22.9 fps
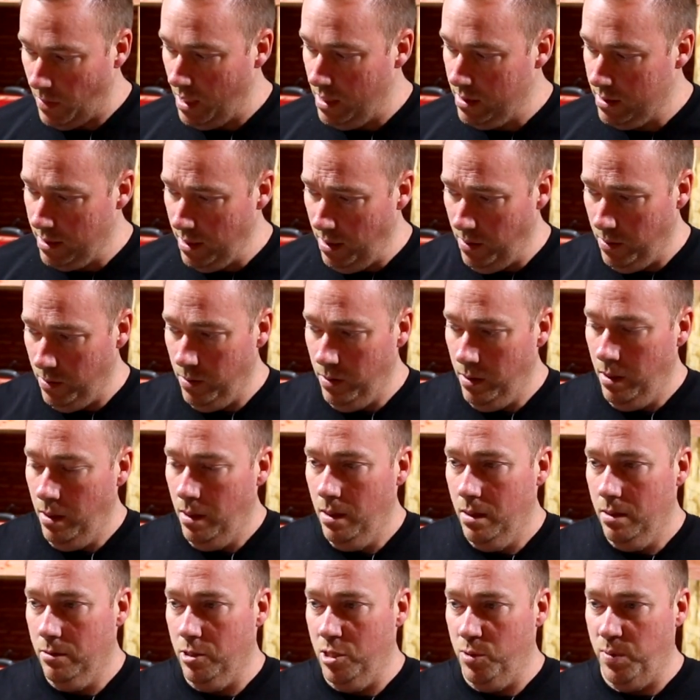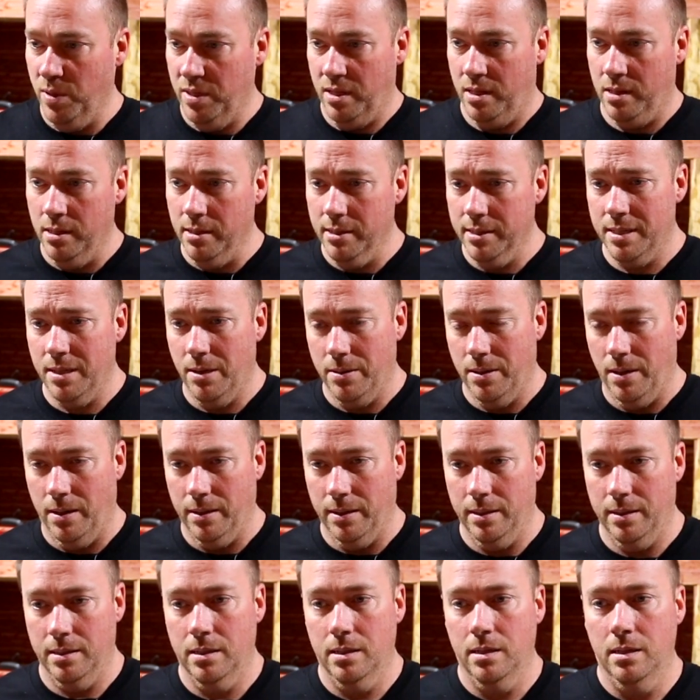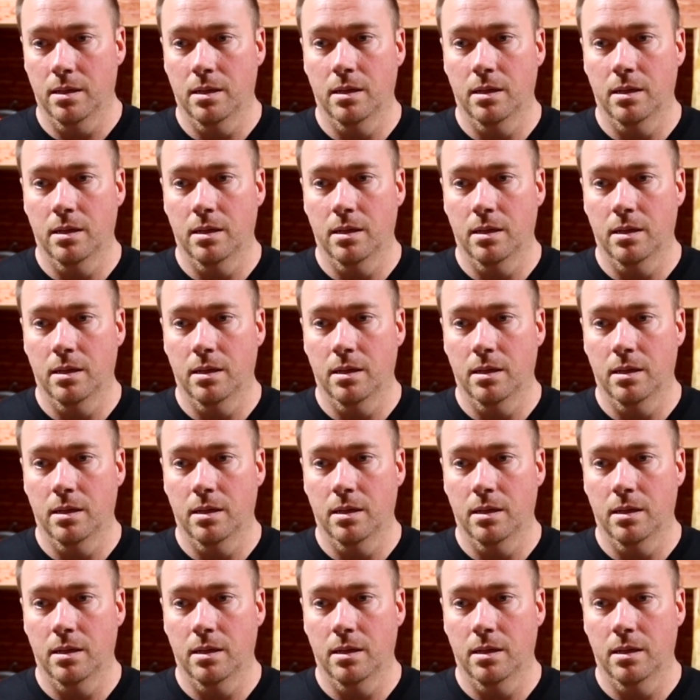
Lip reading: So when we put the clear coat on it,